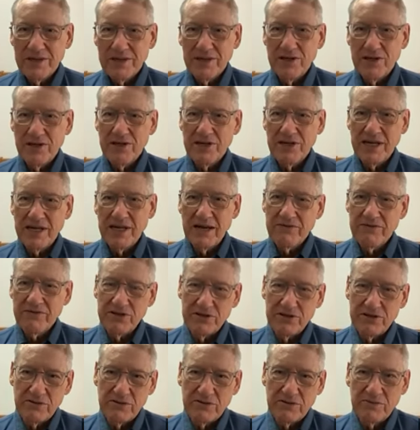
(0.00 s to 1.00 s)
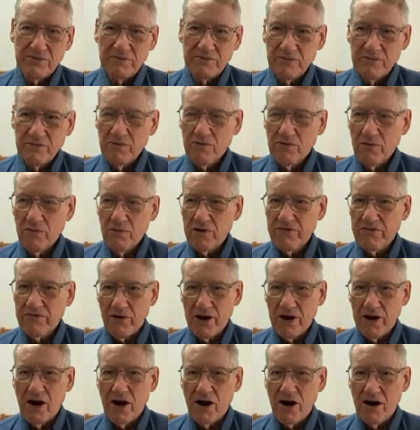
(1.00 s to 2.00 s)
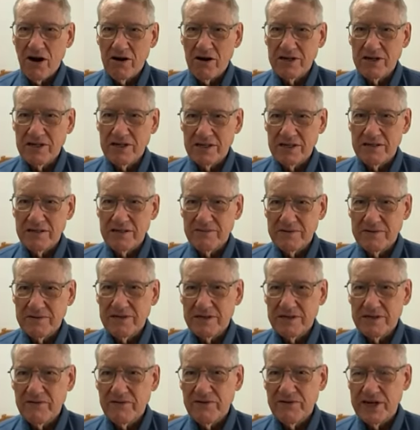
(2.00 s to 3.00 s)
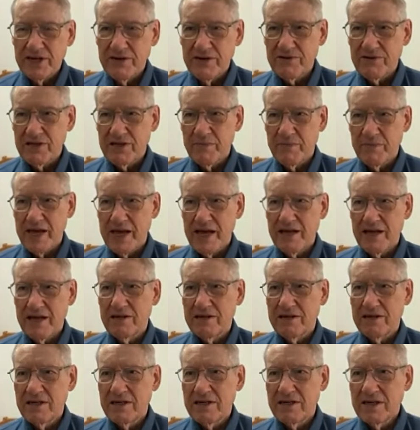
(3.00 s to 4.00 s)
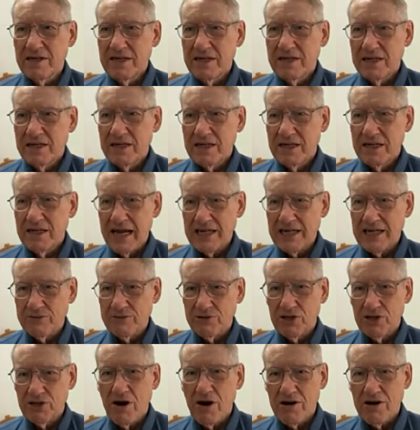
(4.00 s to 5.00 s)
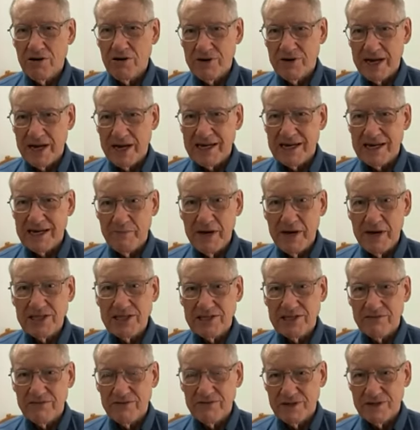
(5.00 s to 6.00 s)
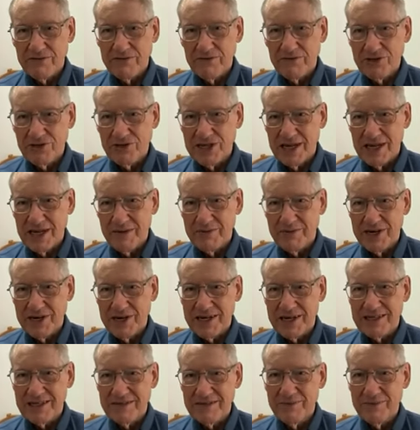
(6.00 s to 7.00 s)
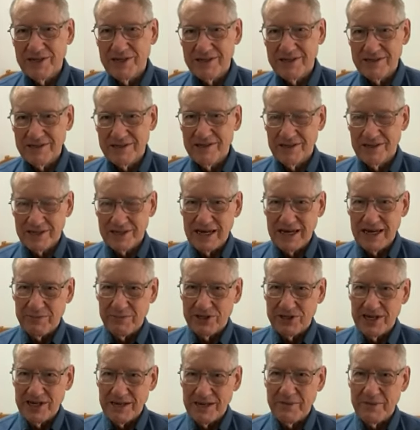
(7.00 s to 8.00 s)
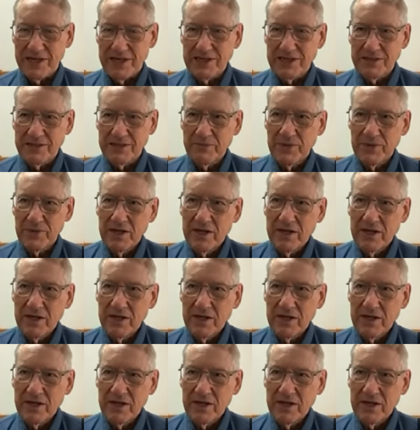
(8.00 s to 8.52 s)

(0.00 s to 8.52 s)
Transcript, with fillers: You didn't have to work very hard to, to fit in with the band. It actually was harder when I got a Besson for the first time, when I got the big you know, compensating Besson.